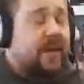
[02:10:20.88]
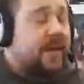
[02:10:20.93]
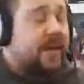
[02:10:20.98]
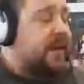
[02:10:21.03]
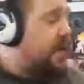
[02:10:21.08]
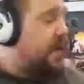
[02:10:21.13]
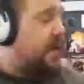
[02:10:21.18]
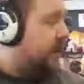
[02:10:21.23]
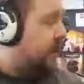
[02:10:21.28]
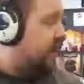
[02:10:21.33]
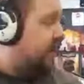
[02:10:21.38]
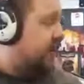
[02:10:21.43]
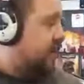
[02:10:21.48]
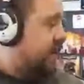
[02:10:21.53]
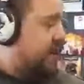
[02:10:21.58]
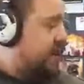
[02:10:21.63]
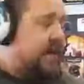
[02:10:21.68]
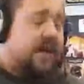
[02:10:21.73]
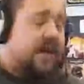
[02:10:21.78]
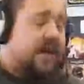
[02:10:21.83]
a
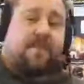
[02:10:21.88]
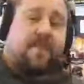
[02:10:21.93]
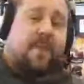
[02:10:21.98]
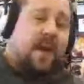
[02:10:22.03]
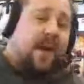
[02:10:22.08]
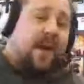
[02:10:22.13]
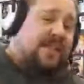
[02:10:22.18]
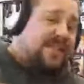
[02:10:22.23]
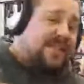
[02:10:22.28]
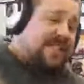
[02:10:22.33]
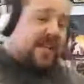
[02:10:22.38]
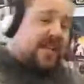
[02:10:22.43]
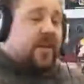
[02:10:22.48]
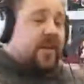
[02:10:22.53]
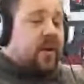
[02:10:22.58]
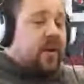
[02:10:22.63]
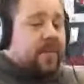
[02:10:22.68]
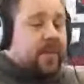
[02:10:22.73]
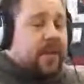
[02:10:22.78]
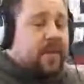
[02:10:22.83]
sit and
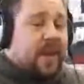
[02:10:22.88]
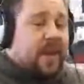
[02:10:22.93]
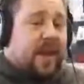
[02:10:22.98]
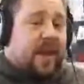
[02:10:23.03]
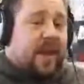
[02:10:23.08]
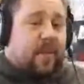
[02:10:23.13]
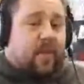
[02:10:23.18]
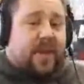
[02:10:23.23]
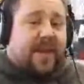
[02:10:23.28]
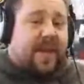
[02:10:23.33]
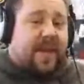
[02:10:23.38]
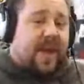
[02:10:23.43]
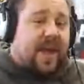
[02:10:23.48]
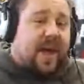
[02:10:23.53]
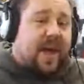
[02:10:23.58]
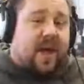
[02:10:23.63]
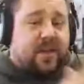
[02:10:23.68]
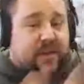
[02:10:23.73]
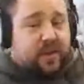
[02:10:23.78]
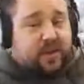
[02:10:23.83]
hobby where we get
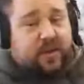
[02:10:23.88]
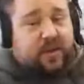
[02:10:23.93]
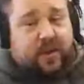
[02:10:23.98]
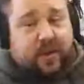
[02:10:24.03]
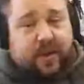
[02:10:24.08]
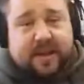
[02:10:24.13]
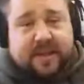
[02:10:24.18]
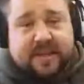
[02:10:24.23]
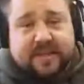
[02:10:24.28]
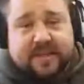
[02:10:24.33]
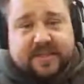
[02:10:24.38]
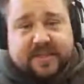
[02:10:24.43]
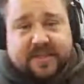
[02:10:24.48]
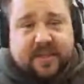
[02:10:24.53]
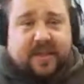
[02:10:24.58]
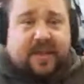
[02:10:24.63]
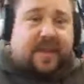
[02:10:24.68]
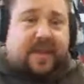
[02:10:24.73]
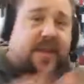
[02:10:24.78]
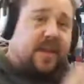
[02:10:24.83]
you guys
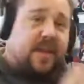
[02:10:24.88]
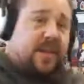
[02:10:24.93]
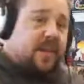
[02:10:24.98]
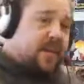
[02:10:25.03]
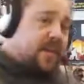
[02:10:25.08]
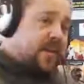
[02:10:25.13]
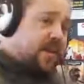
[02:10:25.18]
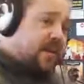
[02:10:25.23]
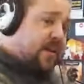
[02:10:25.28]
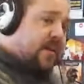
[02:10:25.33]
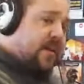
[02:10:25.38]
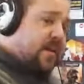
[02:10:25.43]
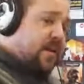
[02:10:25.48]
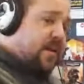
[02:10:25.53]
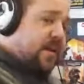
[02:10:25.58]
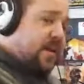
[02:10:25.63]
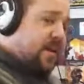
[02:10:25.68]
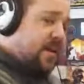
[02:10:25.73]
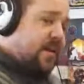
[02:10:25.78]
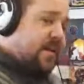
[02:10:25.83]
in
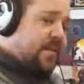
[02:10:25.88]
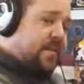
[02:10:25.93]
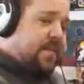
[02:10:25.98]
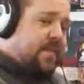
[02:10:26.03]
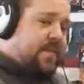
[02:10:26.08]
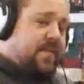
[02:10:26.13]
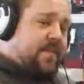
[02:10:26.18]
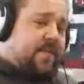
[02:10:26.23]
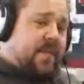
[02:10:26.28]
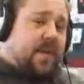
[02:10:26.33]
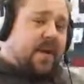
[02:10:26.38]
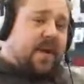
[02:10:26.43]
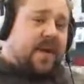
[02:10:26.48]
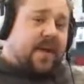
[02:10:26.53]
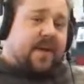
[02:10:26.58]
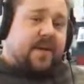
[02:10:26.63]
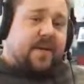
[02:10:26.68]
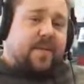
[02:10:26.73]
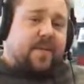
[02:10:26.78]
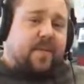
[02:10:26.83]

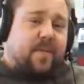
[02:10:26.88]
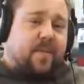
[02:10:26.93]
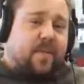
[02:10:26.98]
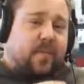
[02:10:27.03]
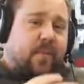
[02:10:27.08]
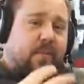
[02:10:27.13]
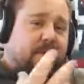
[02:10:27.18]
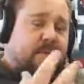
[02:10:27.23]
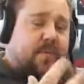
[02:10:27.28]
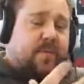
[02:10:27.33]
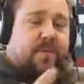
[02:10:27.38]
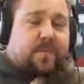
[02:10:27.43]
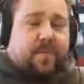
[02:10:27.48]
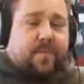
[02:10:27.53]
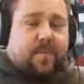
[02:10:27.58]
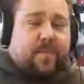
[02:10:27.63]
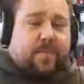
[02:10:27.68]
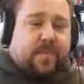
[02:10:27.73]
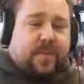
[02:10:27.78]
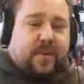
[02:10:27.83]
Google
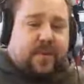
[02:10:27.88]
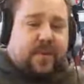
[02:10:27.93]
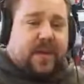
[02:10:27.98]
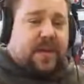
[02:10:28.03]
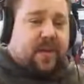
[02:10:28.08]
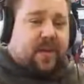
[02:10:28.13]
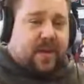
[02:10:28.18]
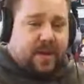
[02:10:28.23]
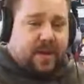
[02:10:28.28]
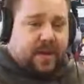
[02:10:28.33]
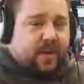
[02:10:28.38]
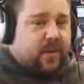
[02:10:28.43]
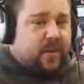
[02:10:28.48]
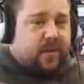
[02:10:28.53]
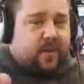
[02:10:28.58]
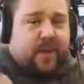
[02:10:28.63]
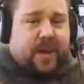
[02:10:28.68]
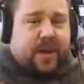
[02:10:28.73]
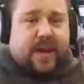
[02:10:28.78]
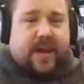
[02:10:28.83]

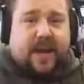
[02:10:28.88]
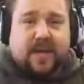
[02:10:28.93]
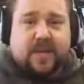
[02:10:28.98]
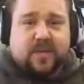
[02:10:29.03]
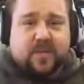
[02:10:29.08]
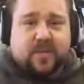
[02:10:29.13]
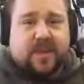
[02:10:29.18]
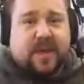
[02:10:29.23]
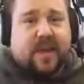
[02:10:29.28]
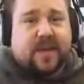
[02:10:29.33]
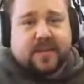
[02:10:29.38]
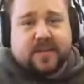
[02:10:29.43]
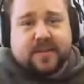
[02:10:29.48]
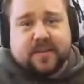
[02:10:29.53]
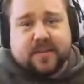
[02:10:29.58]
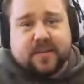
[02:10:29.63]
Hangouts with us.